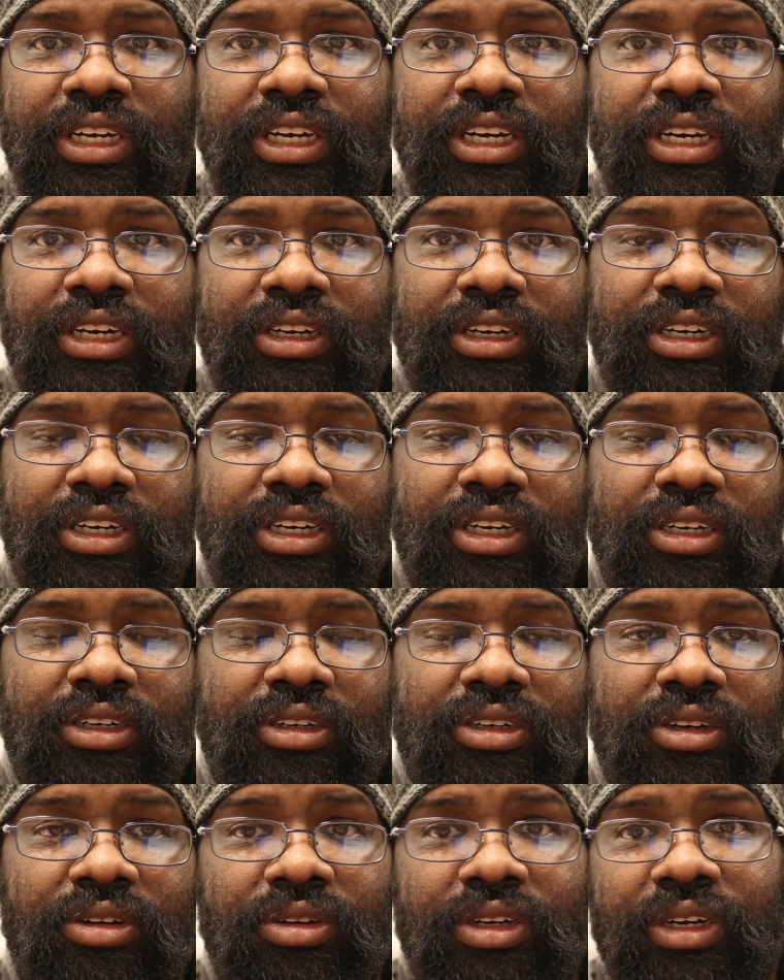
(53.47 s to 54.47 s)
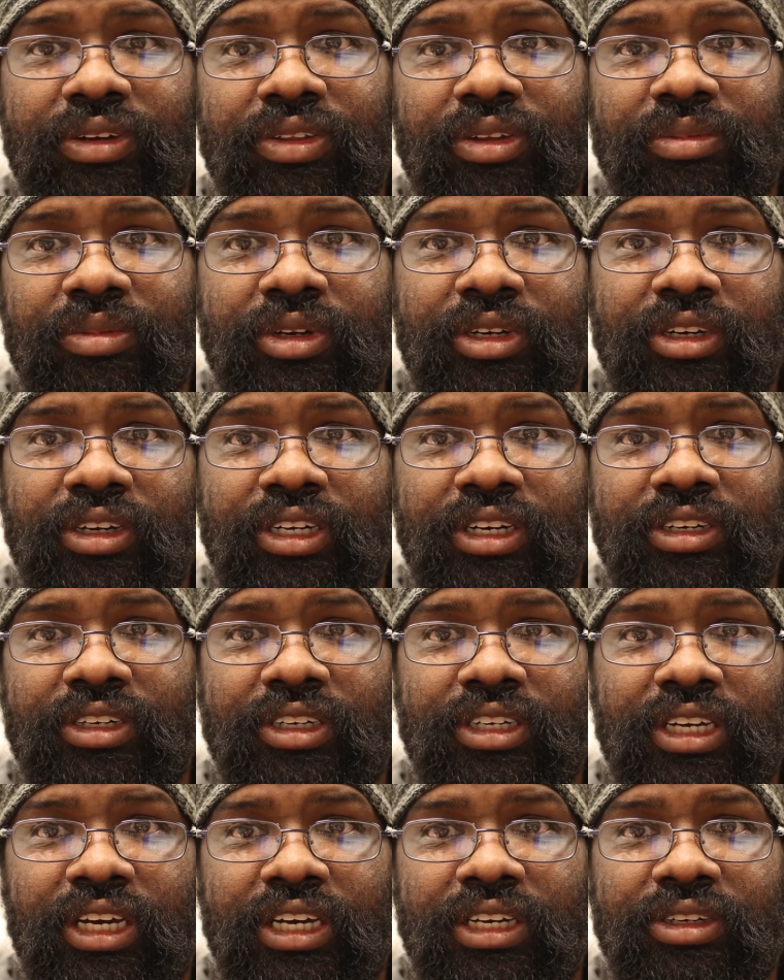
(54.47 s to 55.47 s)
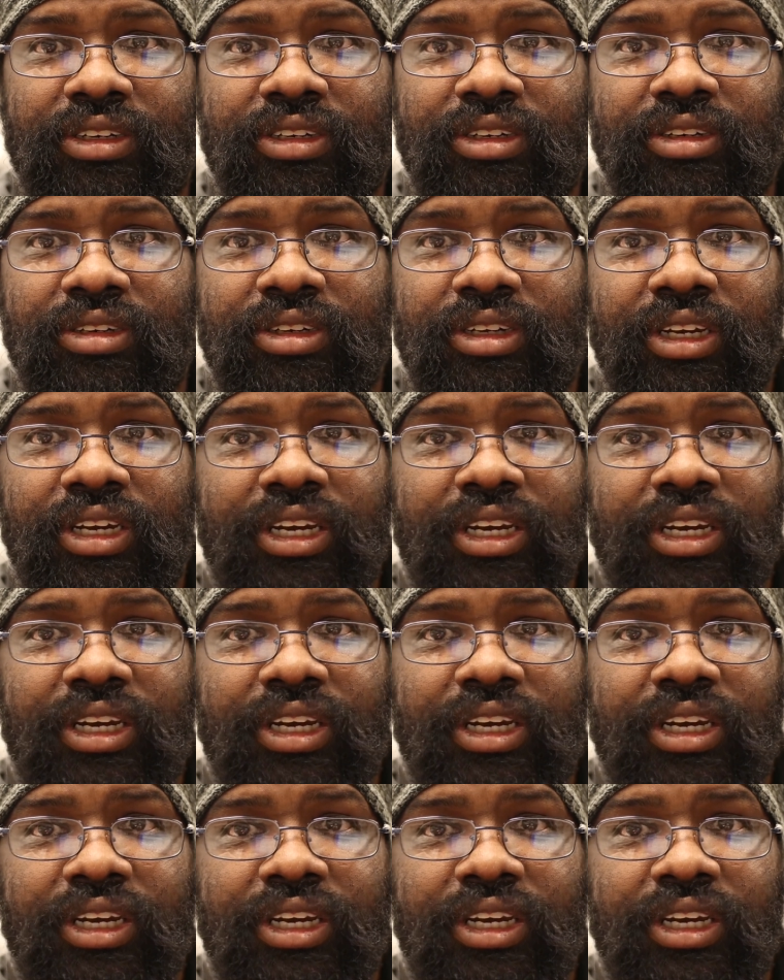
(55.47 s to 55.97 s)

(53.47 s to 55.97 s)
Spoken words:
and don't give them a good education,